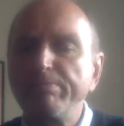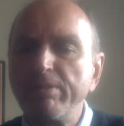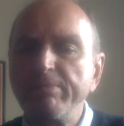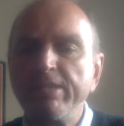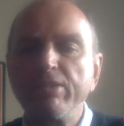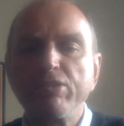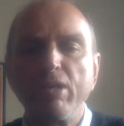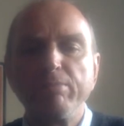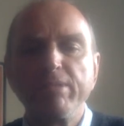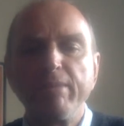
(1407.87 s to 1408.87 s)
put me in the
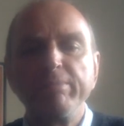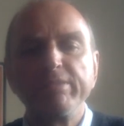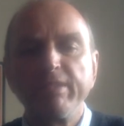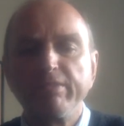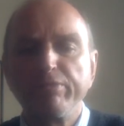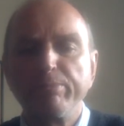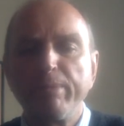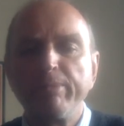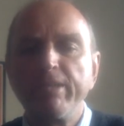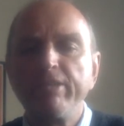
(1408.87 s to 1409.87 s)
top 10% of the
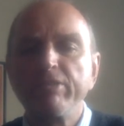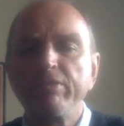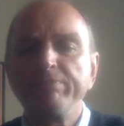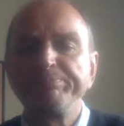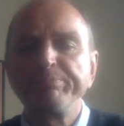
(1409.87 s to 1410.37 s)
population,